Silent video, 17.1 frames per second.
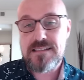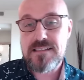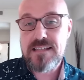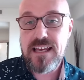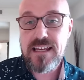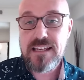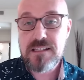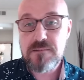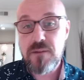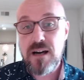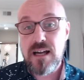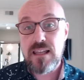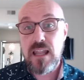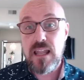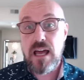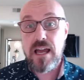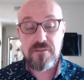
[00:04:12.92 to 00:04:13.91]
taken my
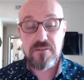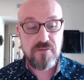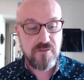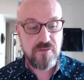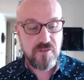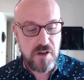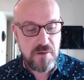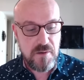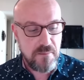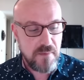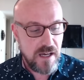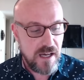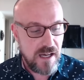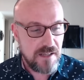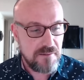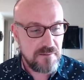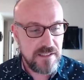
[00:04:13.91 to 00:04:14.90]
life from
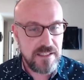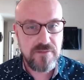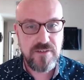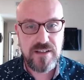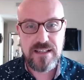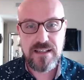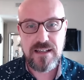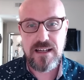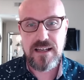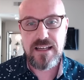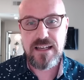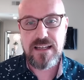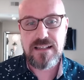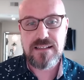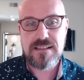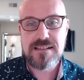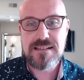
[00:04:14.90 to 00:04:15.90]
living
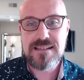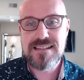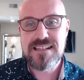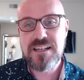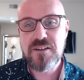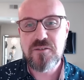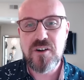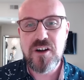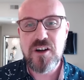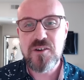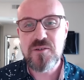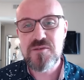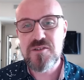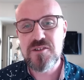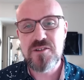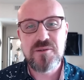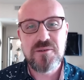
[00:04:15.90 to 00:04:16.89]
a
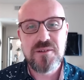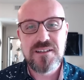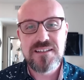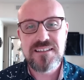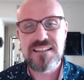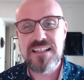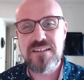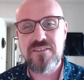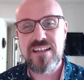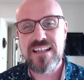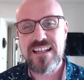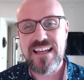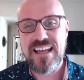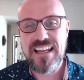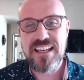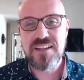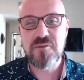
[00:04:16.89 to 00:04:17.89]
zero to living
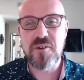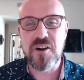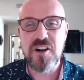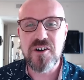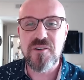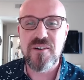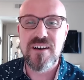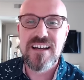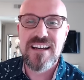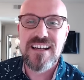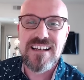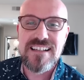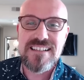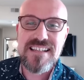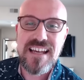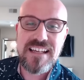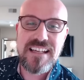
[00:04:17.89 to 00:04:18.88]
a hero,
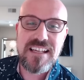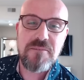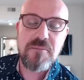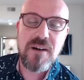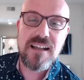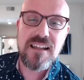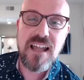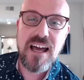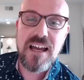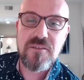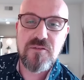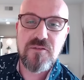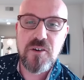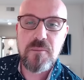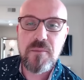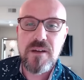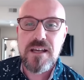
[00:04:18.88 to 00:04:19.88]
taking my life
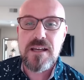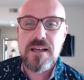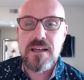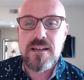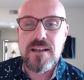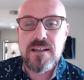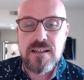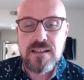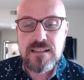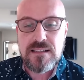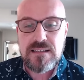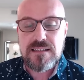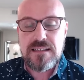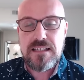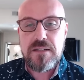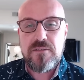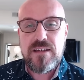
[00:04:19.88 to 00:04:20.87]
from
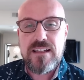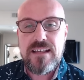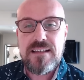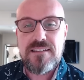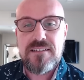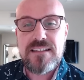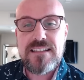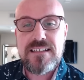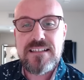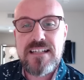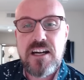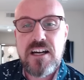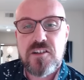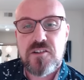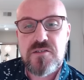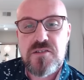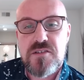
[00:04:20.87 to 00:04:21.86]
living in the
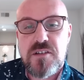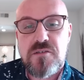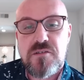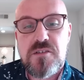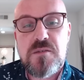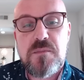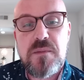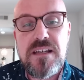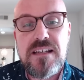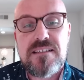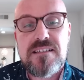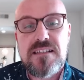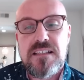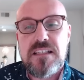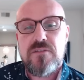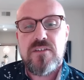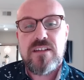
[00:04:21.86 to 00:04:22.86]
gutter, so to speak, to
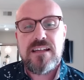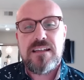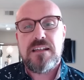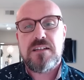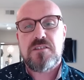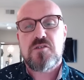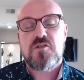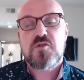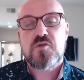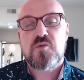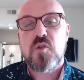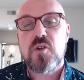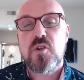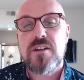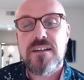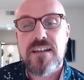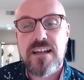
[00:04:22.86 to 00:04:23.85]
living an
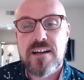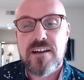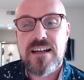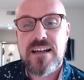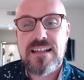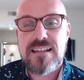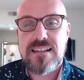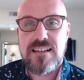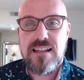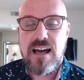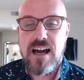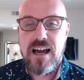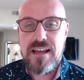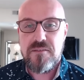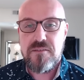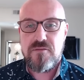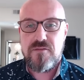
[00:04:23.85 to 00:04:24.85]
extraordinary
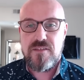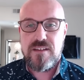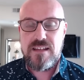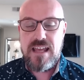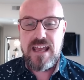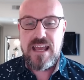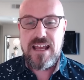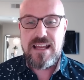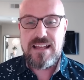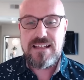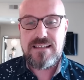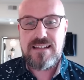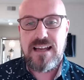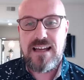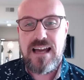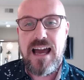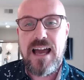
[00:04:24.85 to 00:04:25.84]
life. And
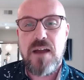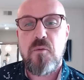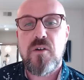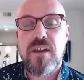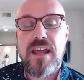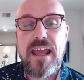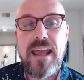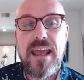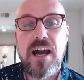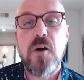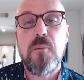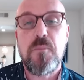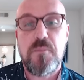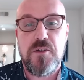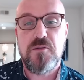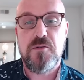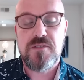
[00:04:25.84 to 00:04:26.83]
I want to
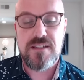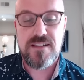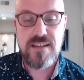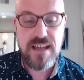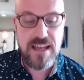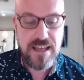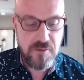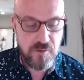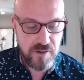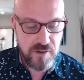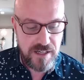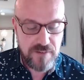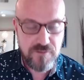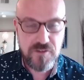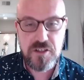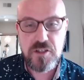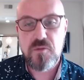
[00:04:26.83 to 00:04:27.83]
help you today,
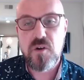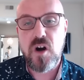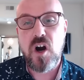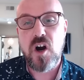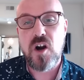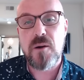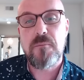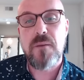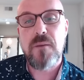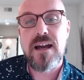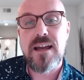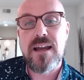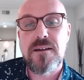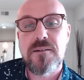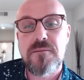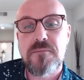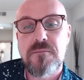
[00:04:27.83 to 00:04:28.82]
wherever you are.
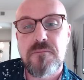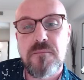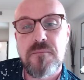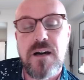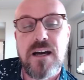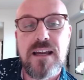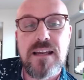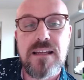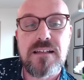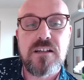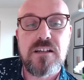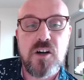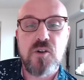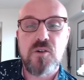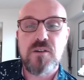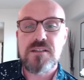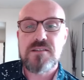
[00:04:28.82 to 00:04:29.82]
My
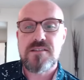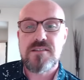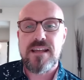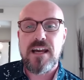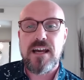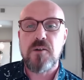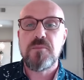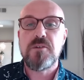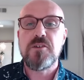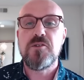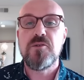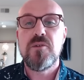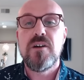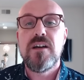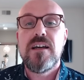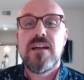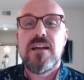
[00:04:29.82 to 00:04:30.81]
goal is to help you
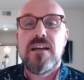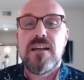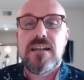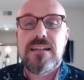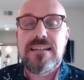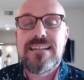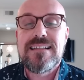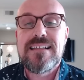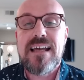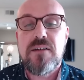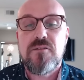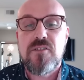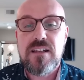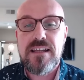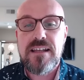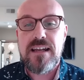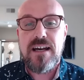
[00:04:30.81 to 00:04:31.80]

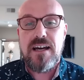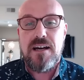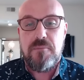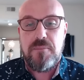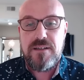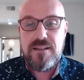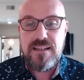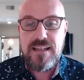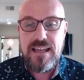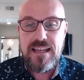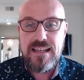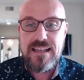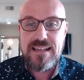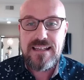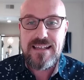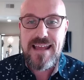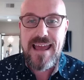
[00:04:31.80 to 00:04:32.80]
level it up, and
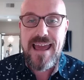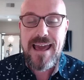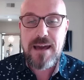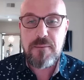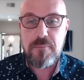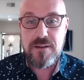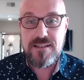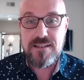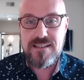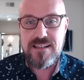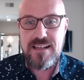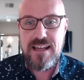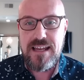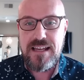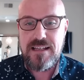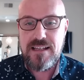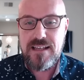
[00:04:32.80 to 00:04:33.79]
it can happen
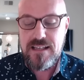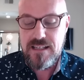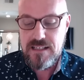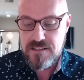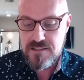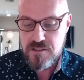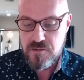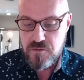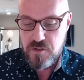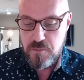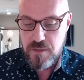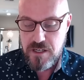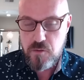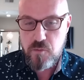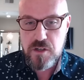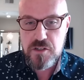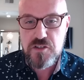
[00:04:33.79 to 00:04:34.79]
today. So no
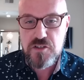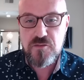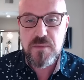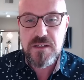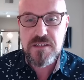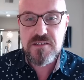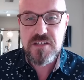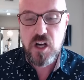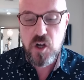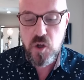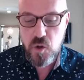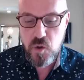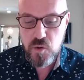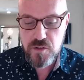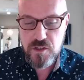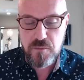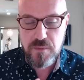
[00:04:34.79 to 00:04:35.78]
matter what you've been
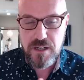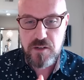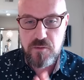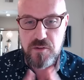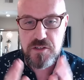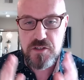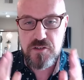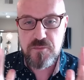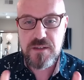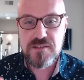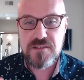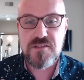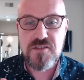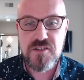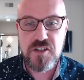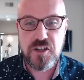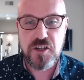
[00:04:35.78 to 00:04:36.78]
told, no matter what you've been
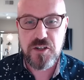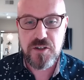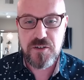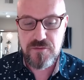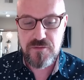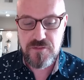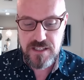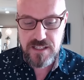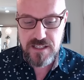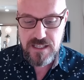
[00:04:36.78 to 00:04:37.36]
served,